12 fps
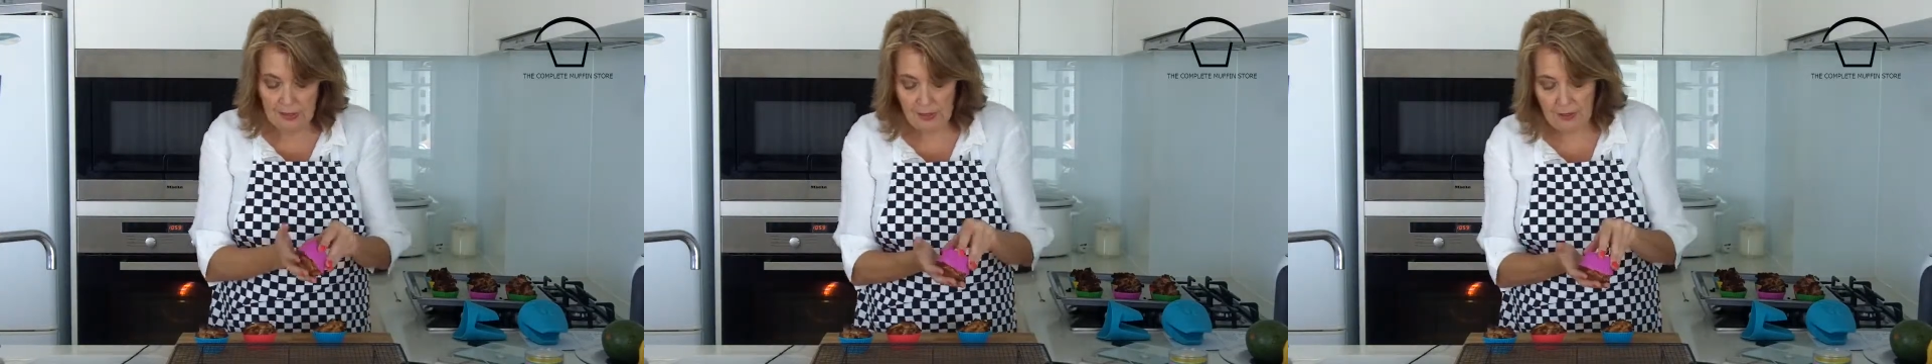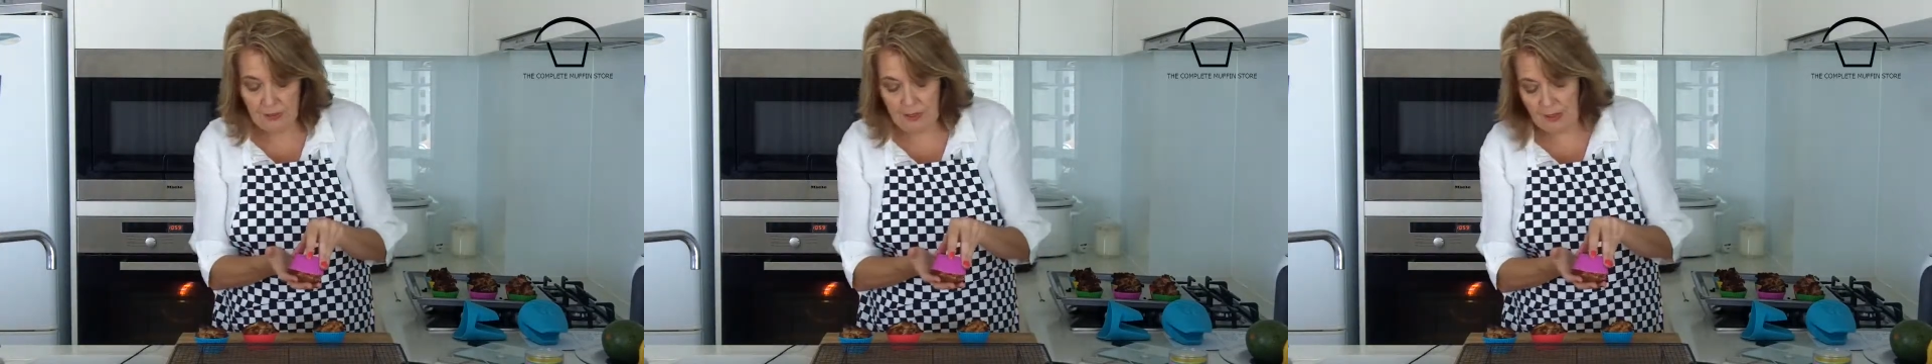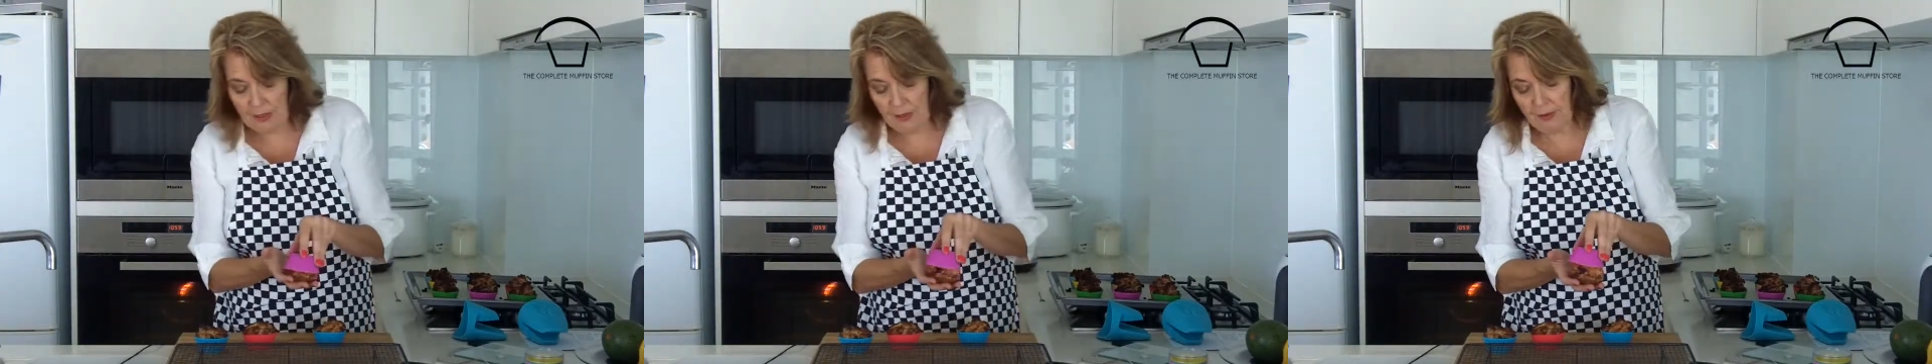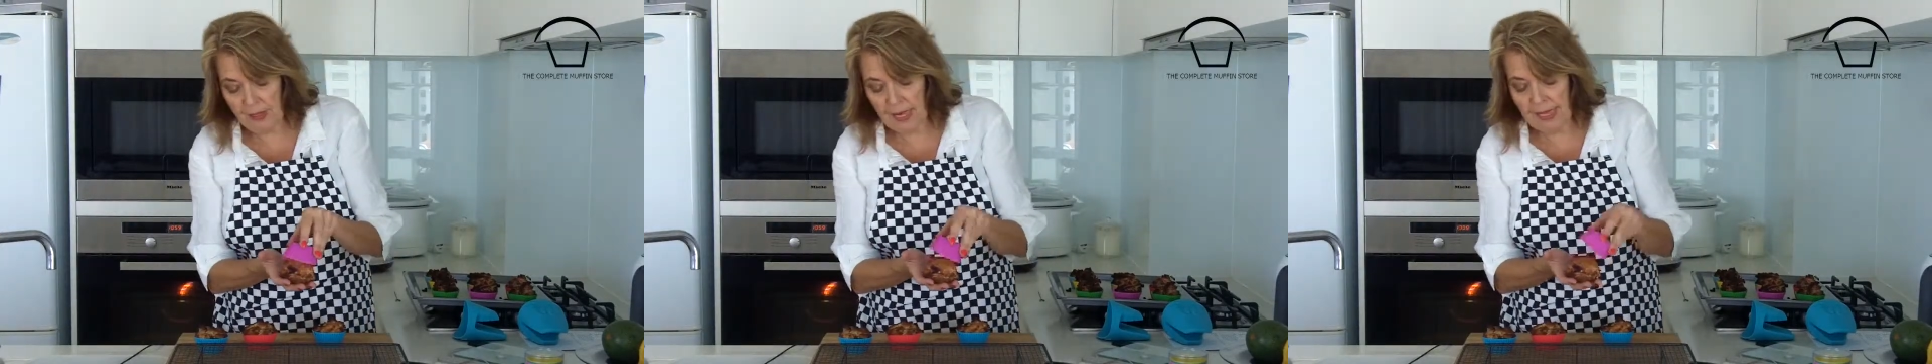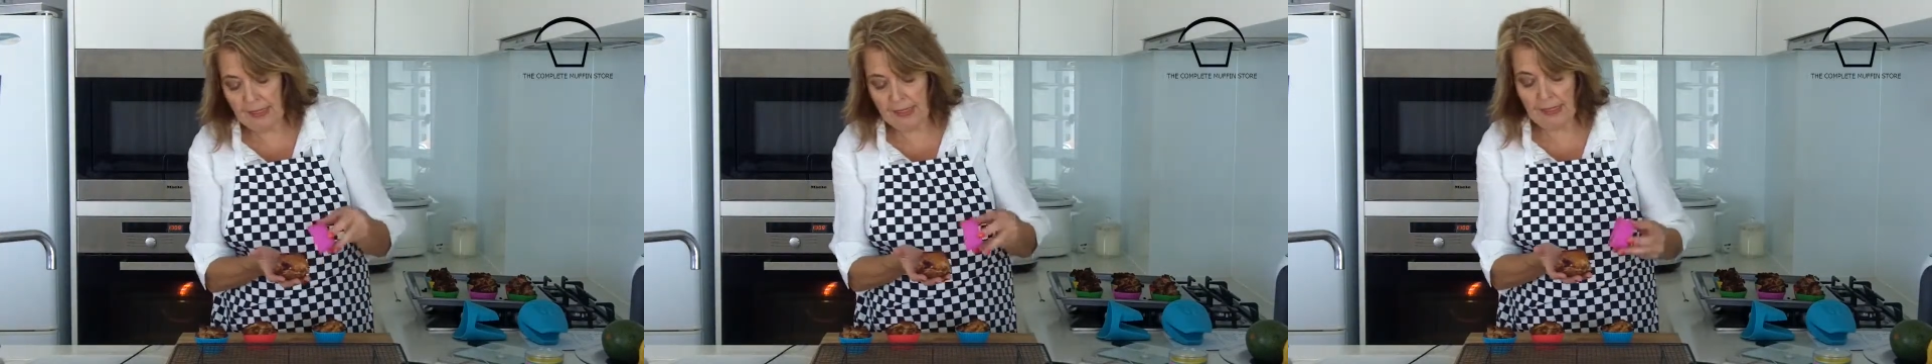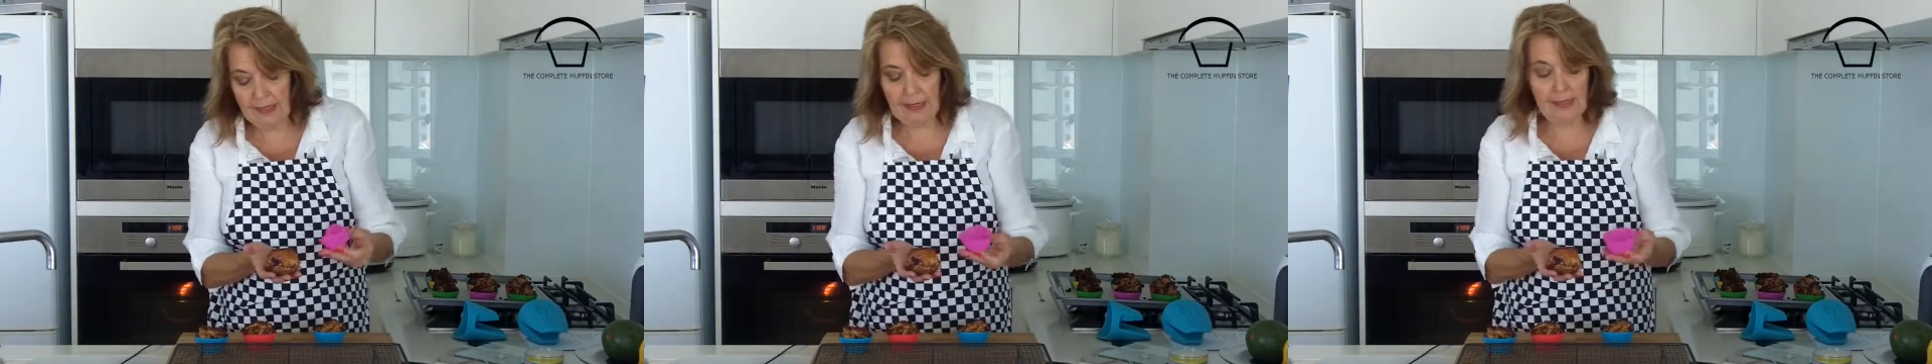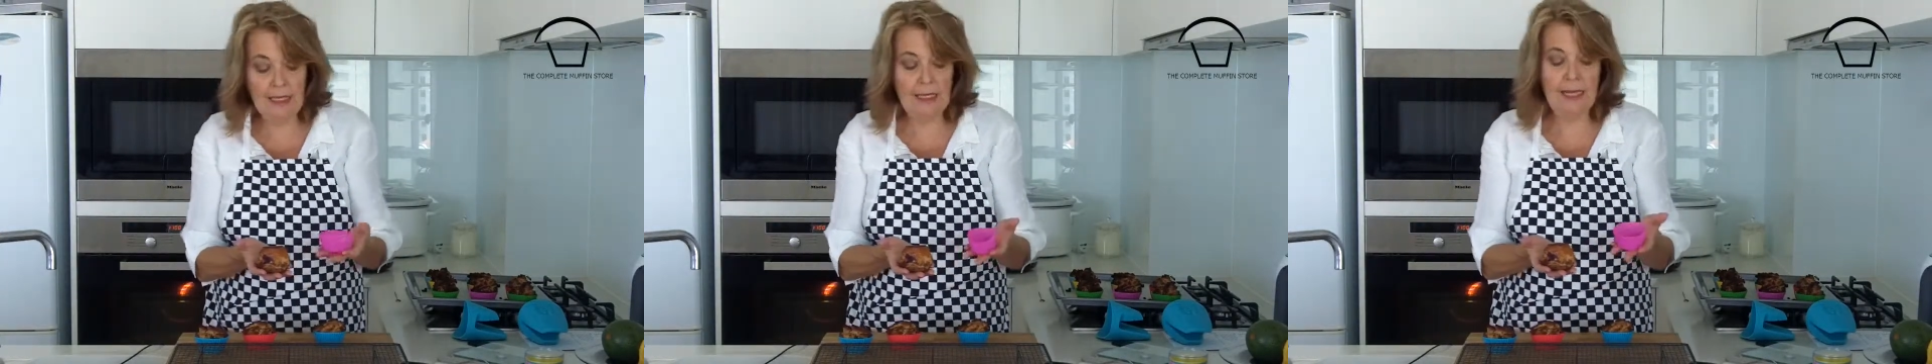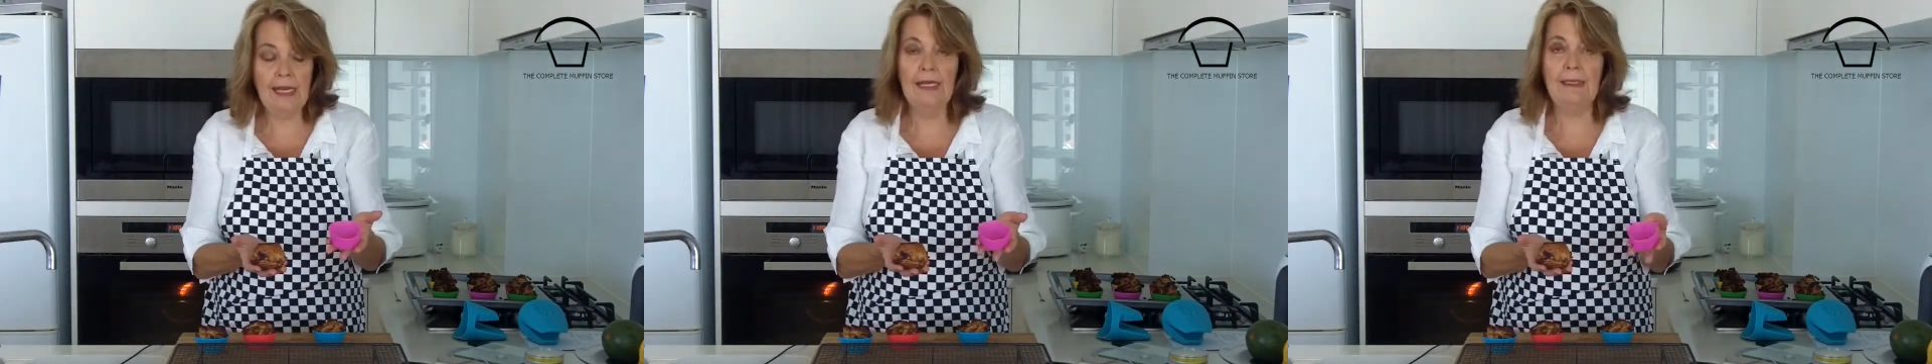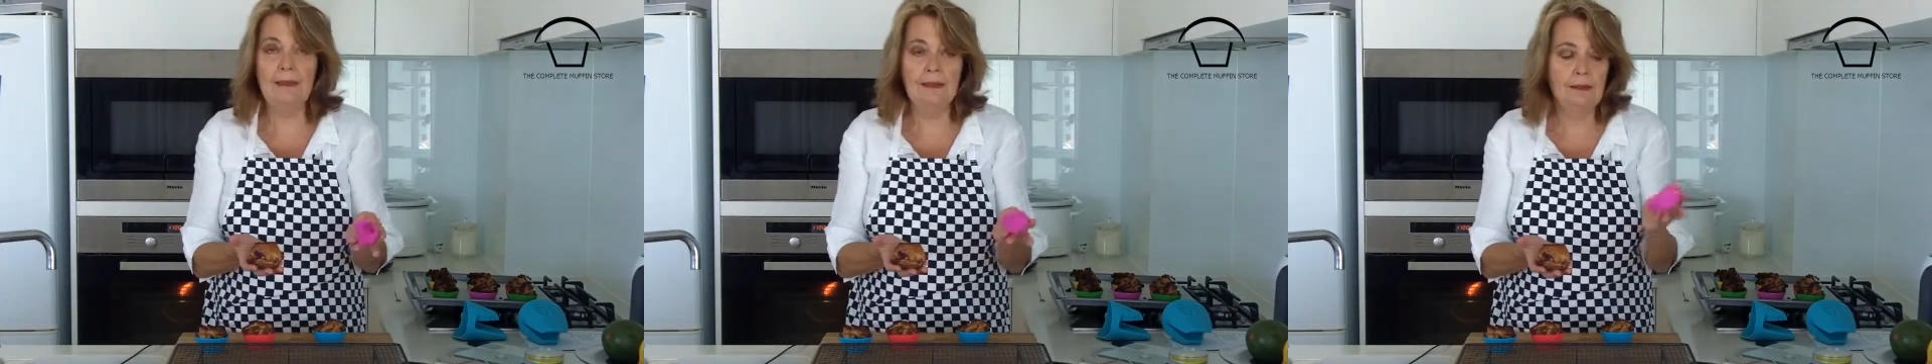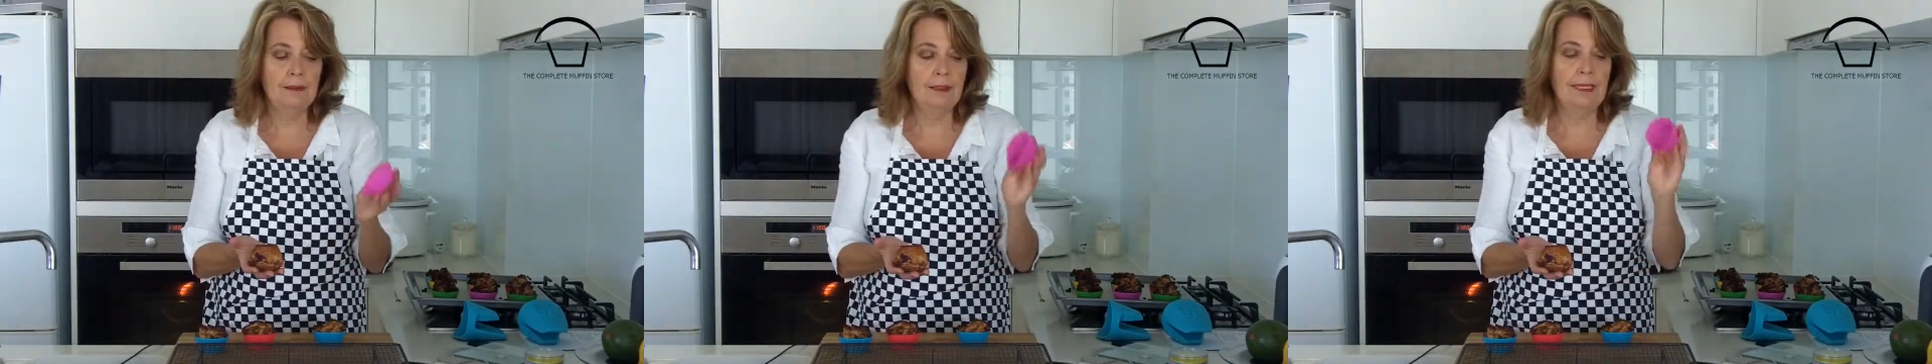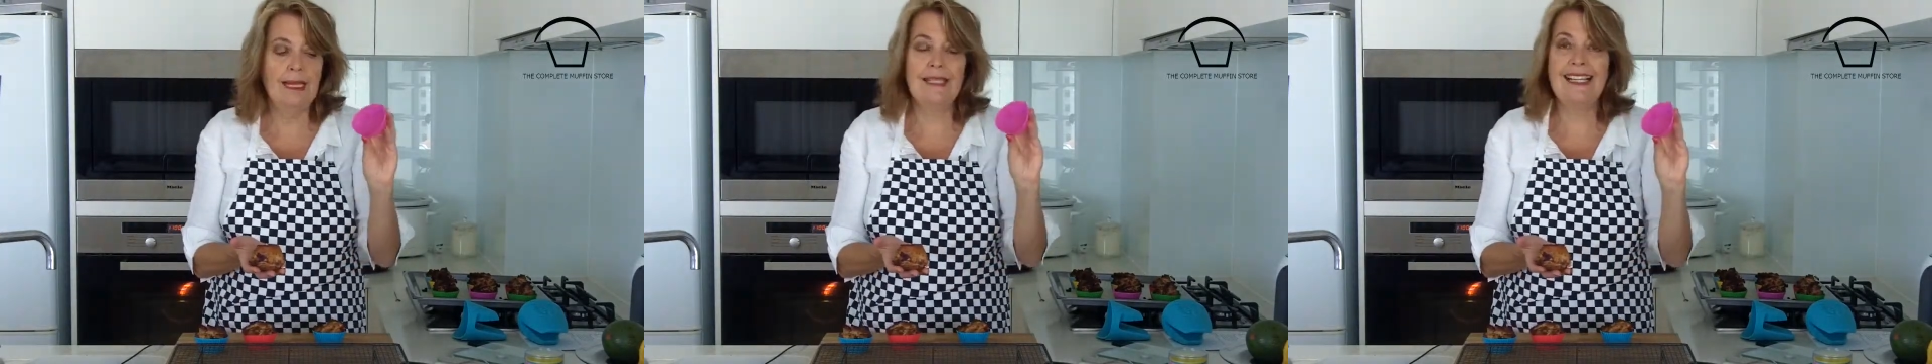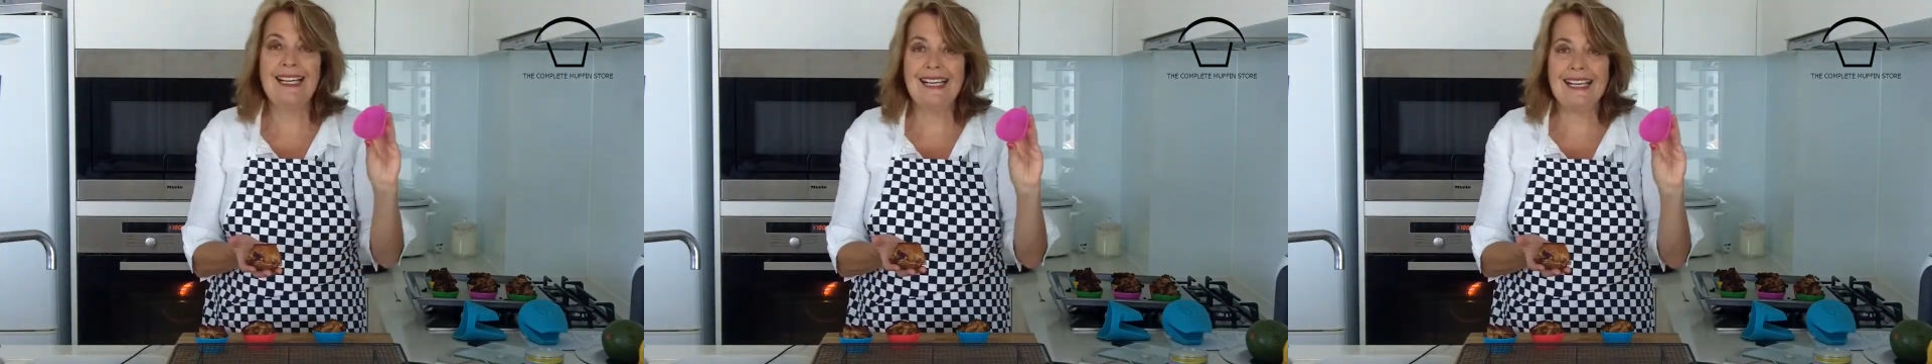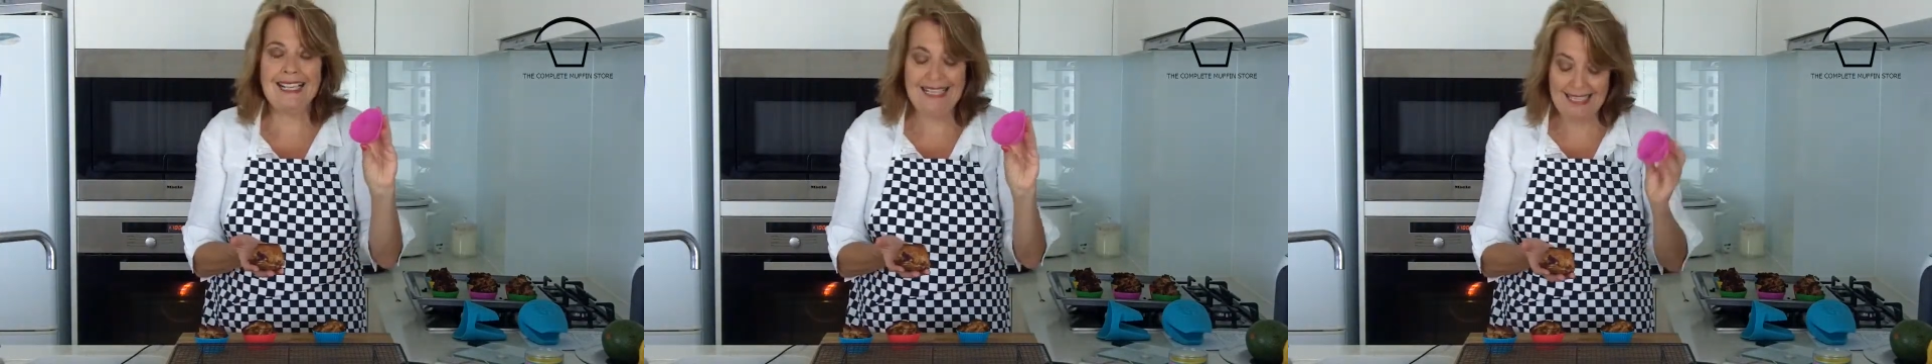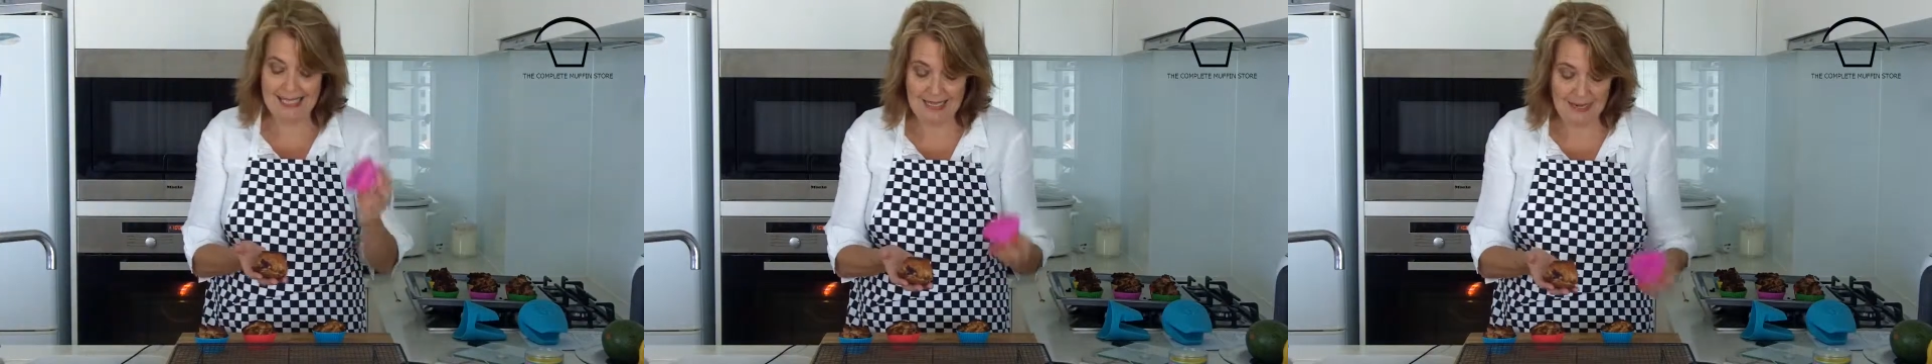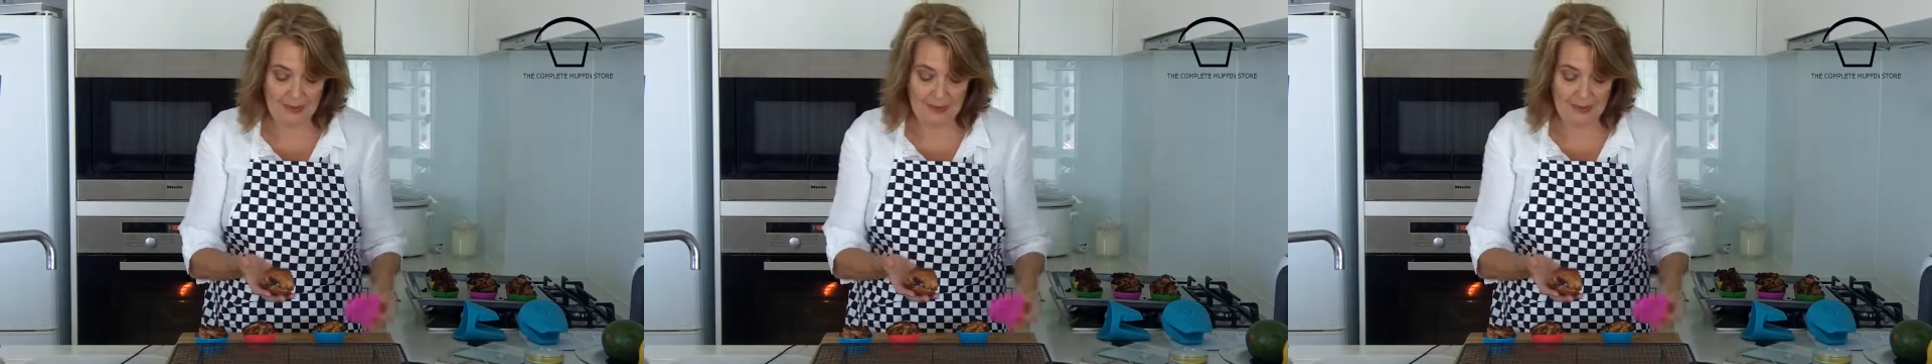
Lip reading: So you just do that, and there they are. Look at that, clean.